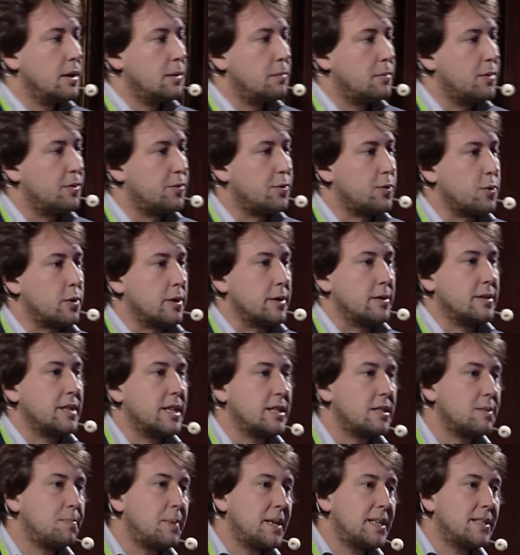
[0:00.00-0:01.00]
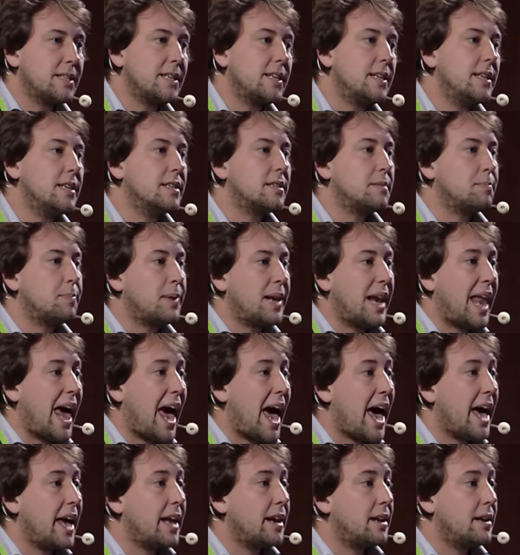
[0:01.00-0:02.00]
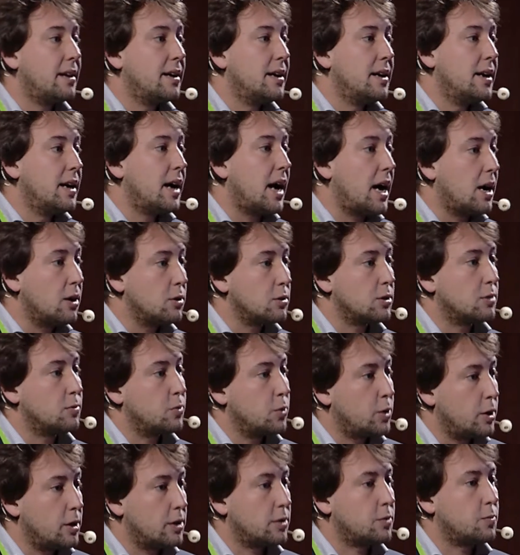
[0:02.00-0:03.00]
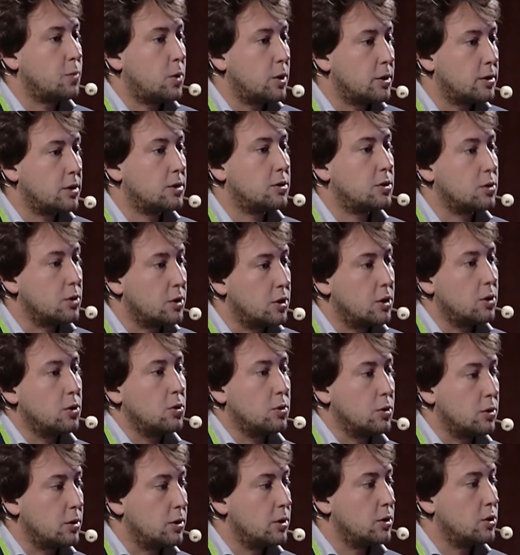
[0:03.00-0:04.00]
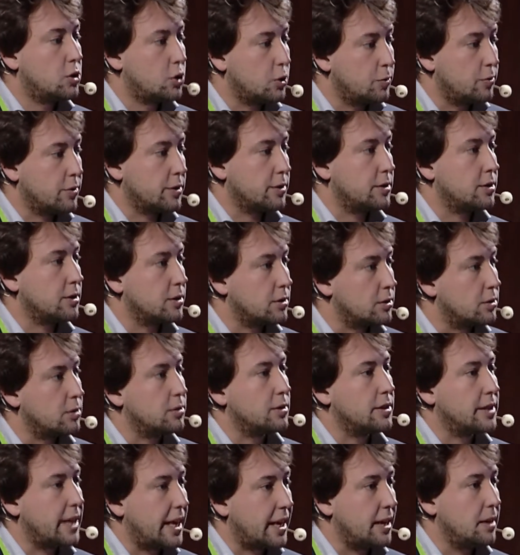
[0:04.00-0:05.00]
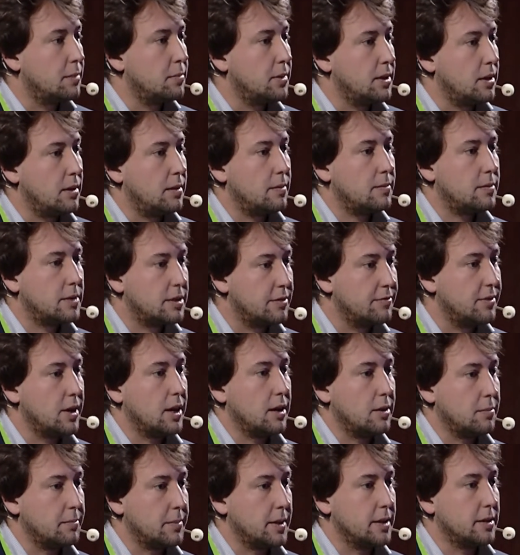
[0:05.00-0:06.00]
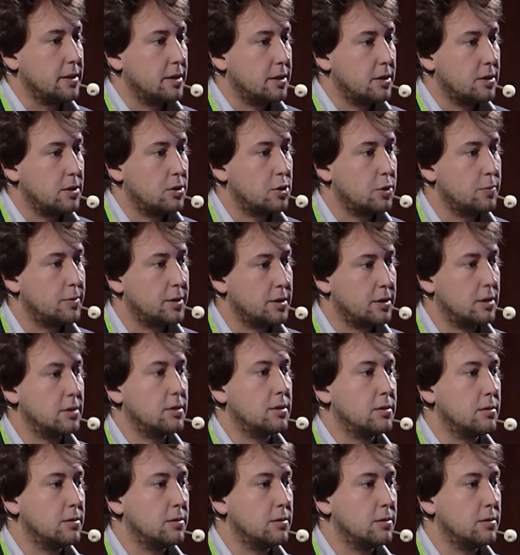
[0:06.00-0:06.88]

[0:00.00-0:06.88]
before. That's basically the plan how the world wants to go towards a sustainable development, towards